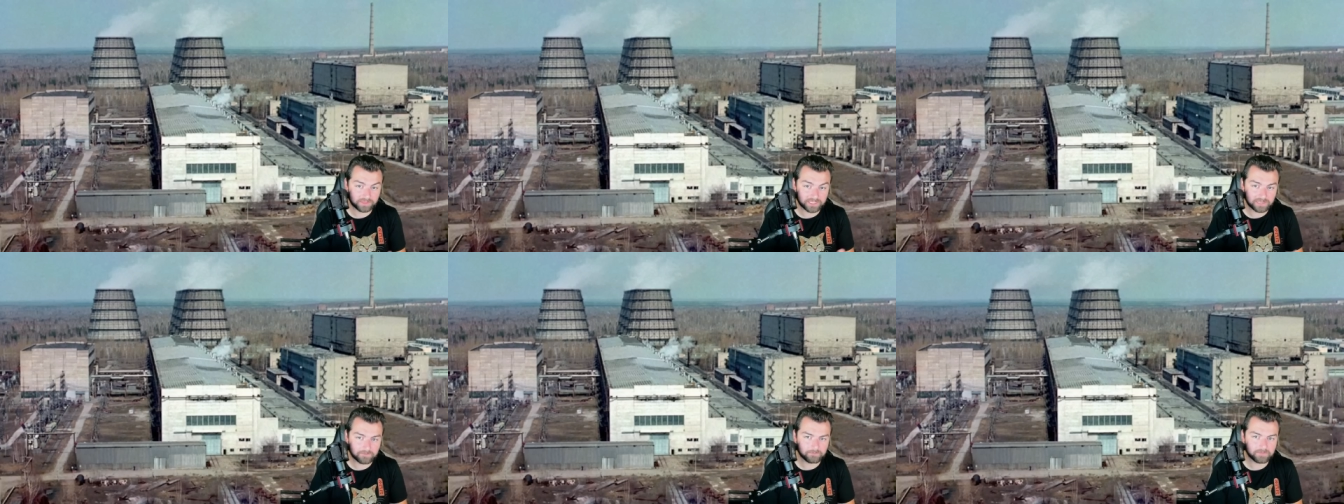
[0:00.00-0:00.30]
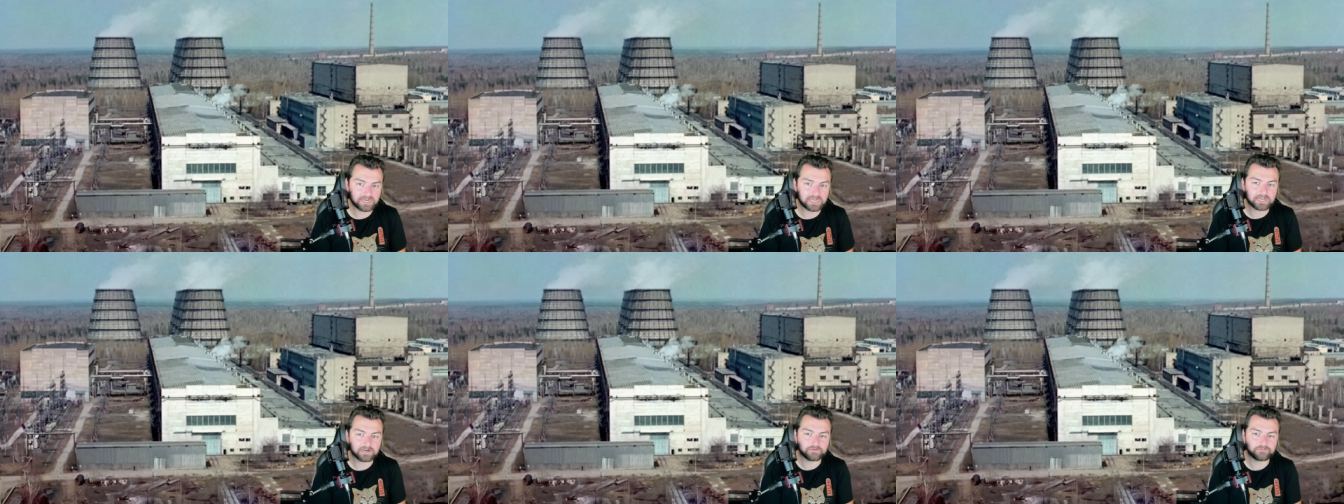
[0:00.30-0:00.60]
the
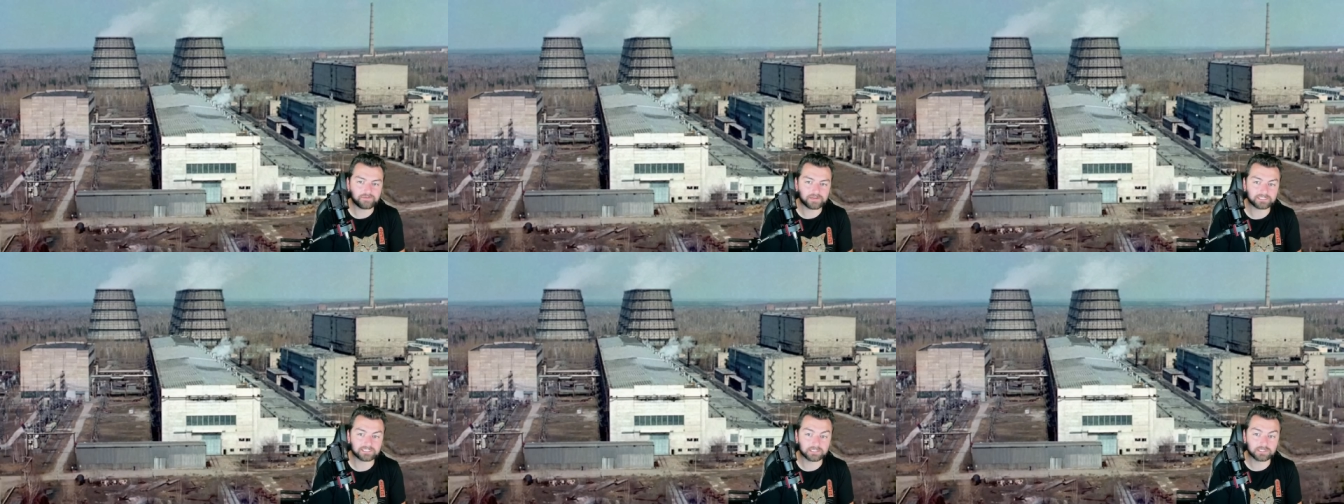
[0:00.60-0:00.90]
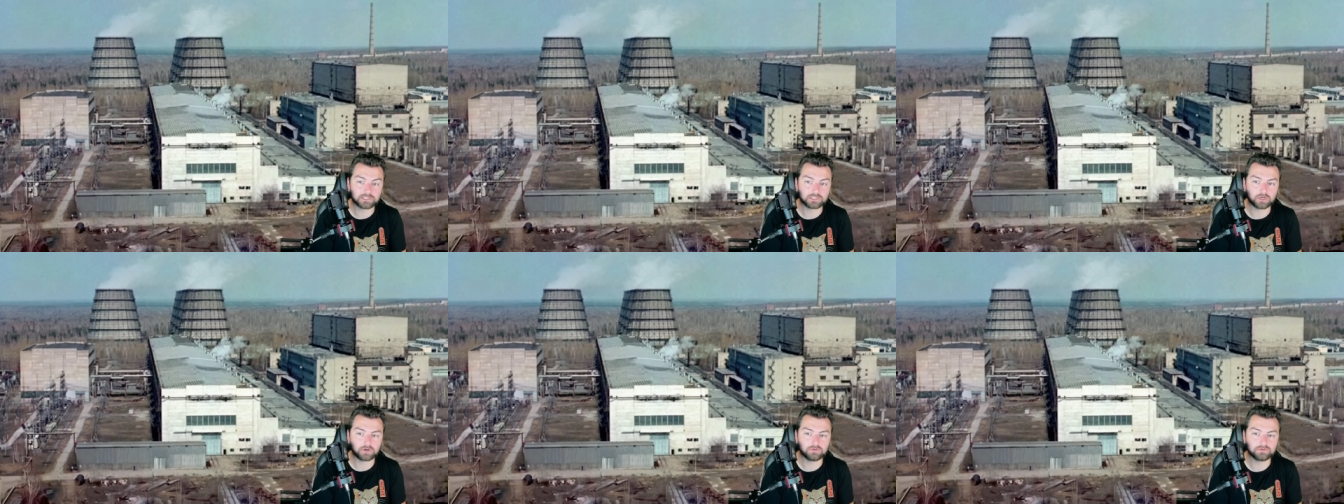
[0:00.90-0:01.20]
immediate affected
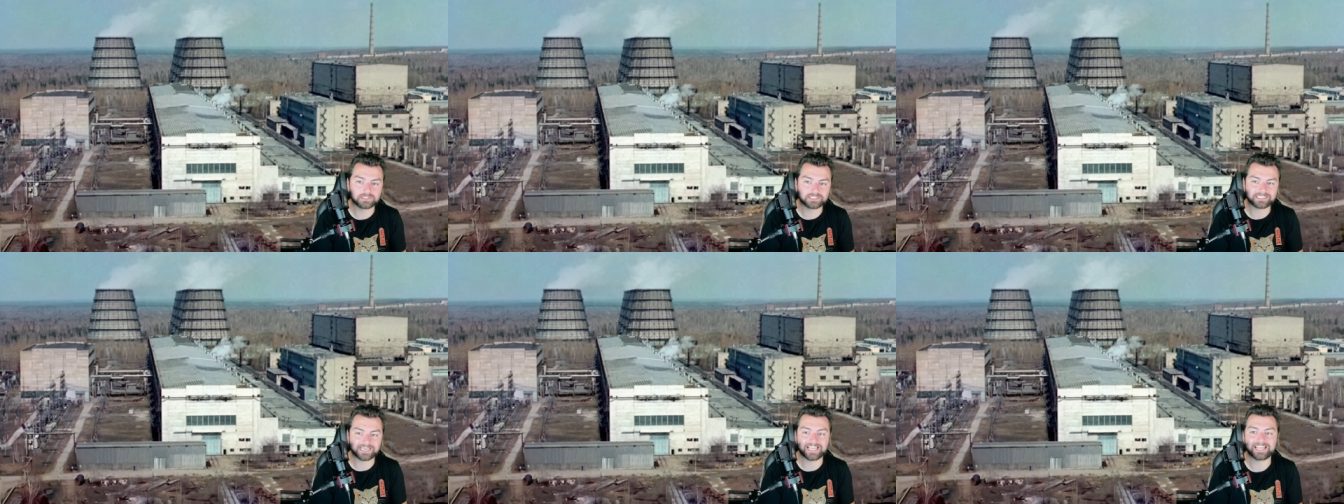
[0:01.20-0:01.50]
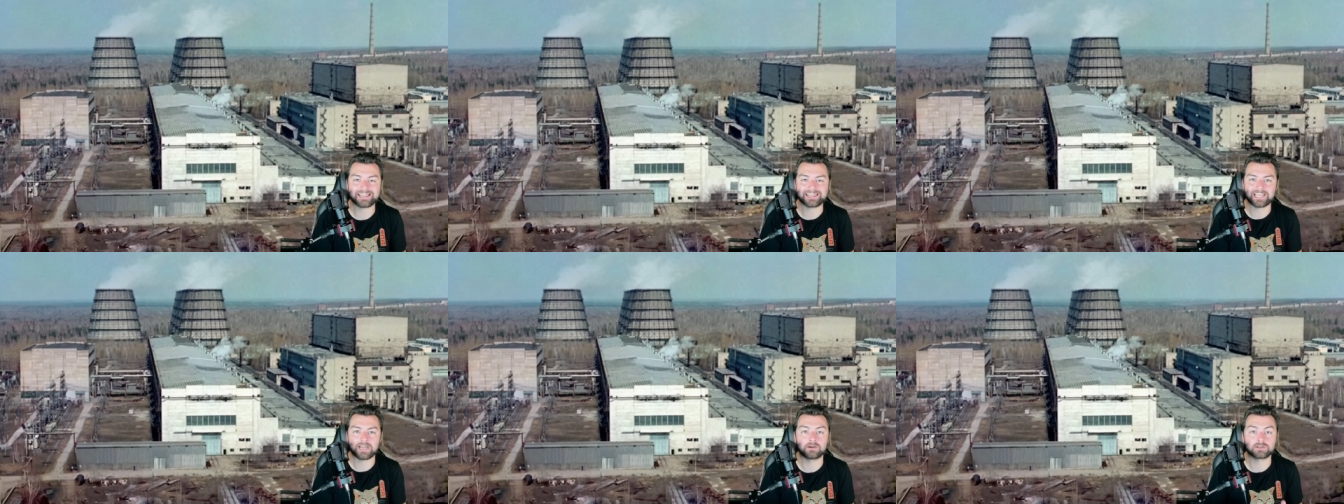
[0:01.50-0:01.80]
zone's
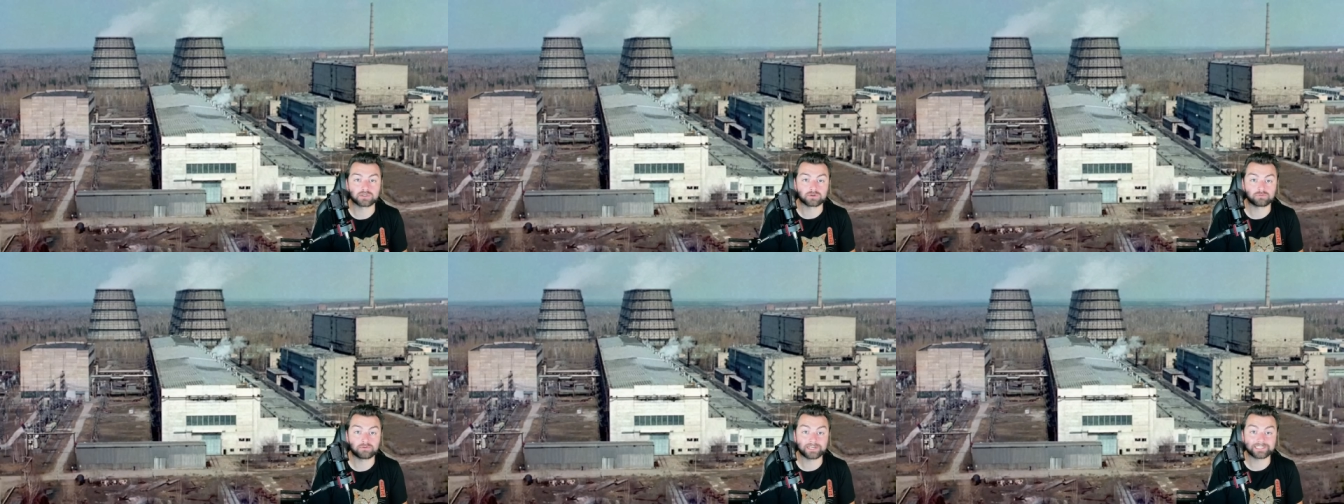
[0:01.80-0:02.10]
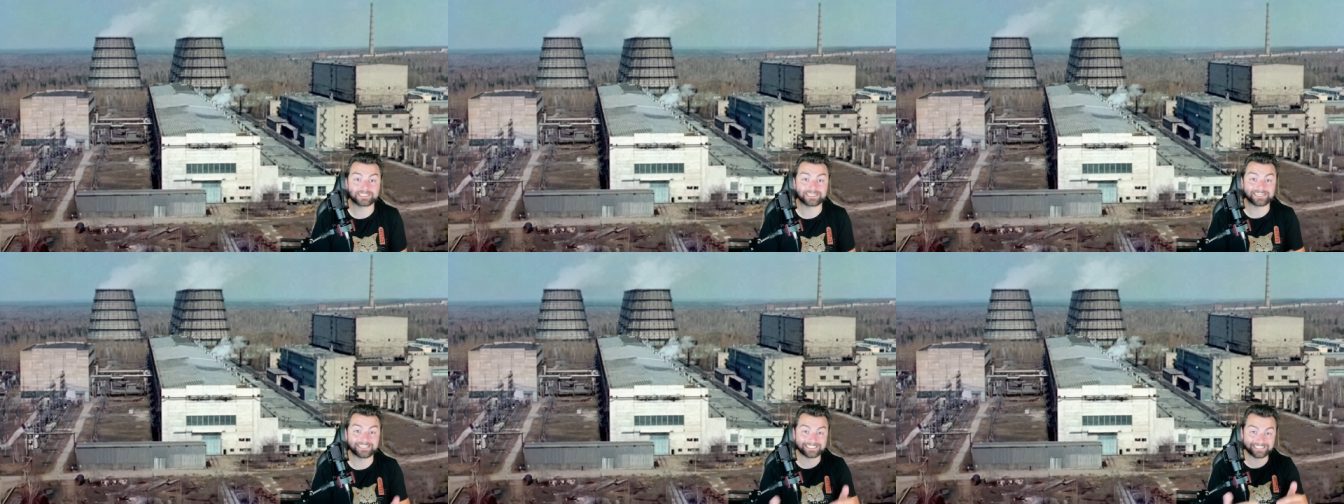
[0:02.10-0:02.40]
10,000
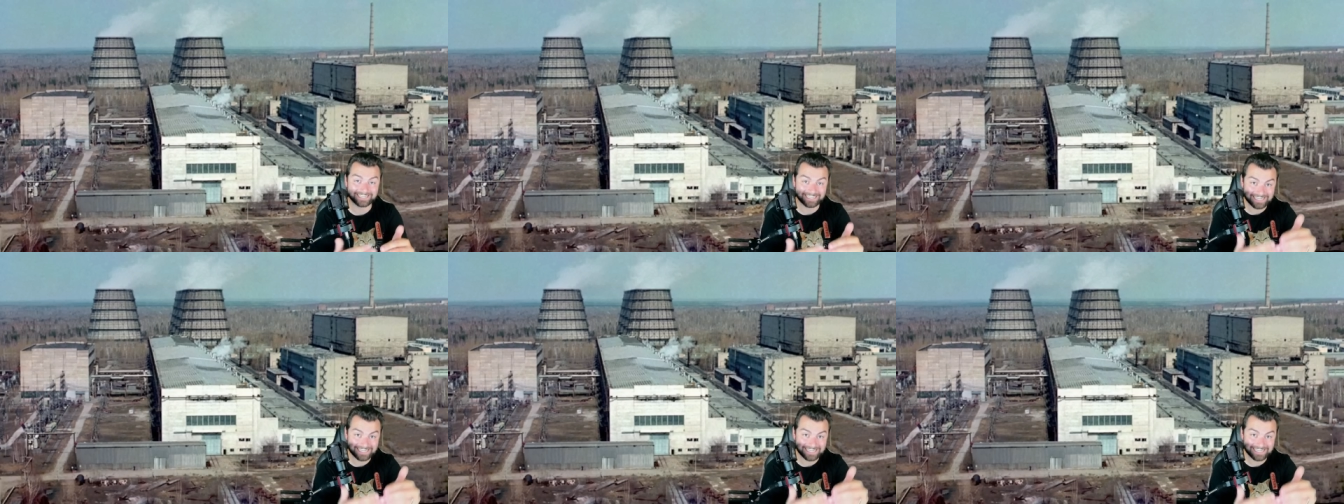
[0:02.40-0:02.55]
residents